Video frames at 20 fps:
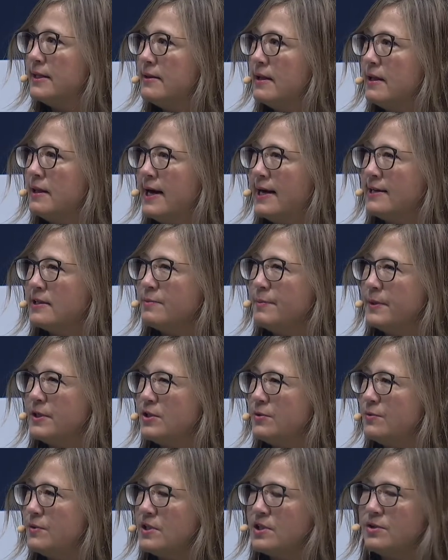the last budget
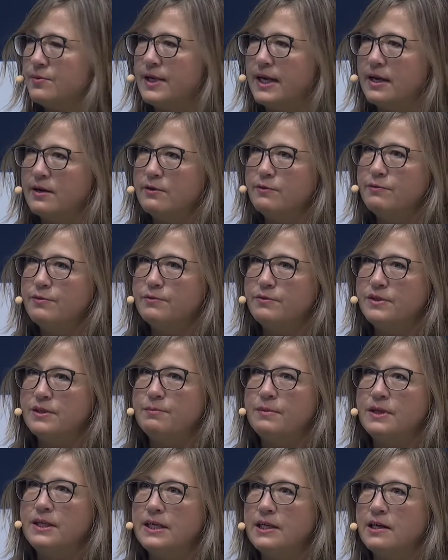was 350
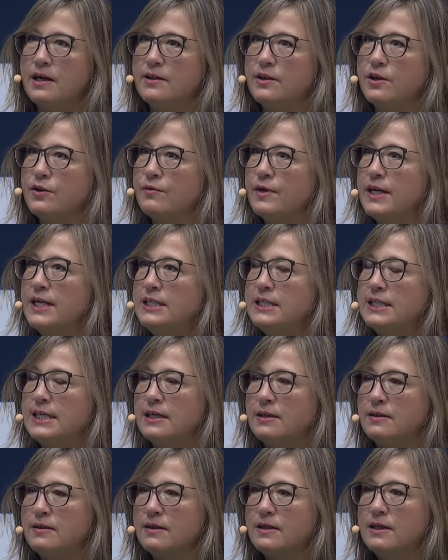million on the Green
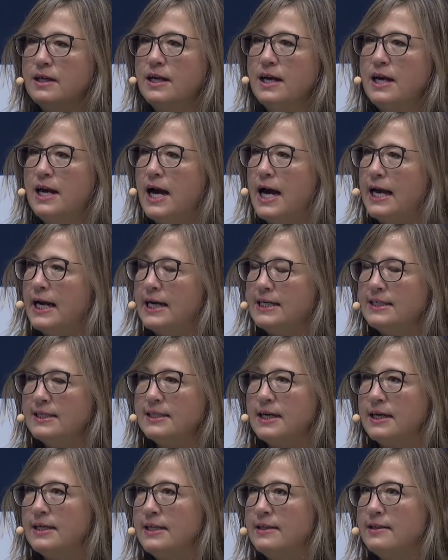Deal, and I
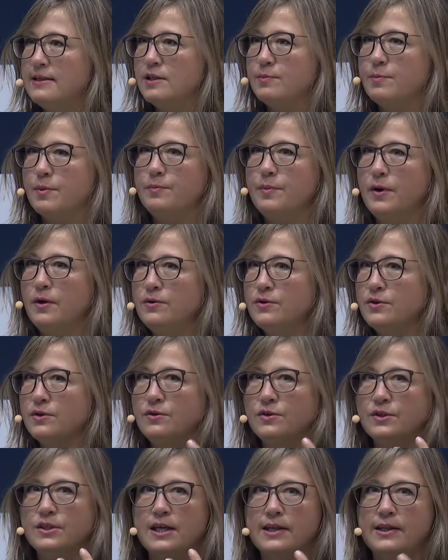study these
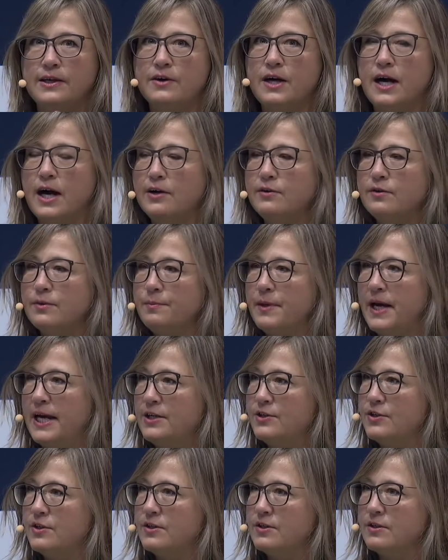proposals, and there are 100
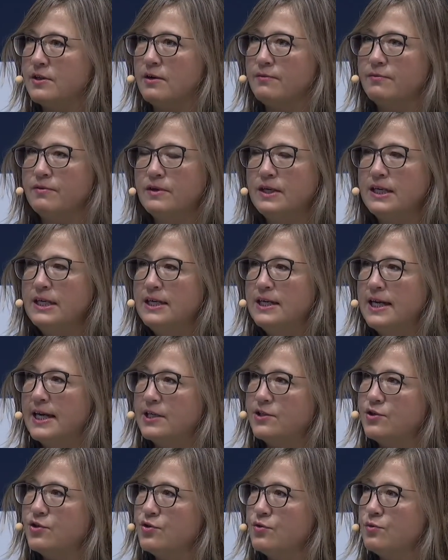pages of
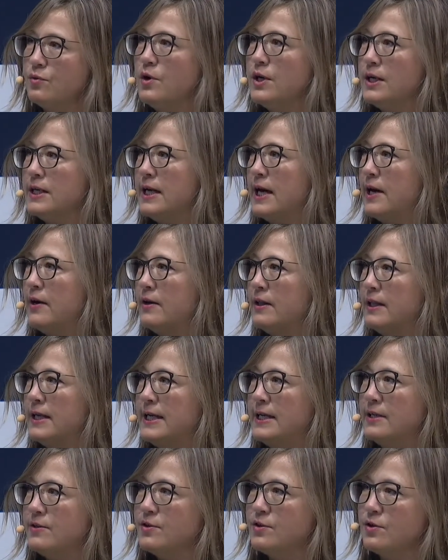
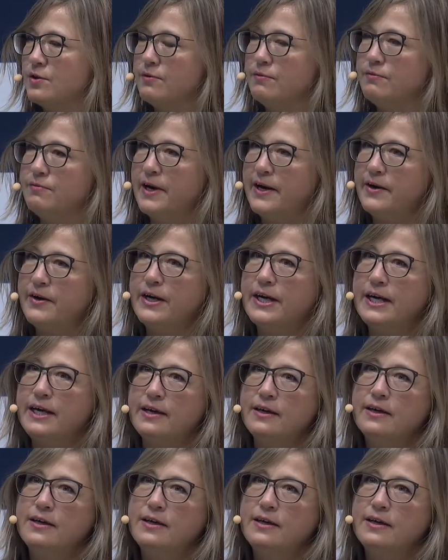extraordinarily sort of very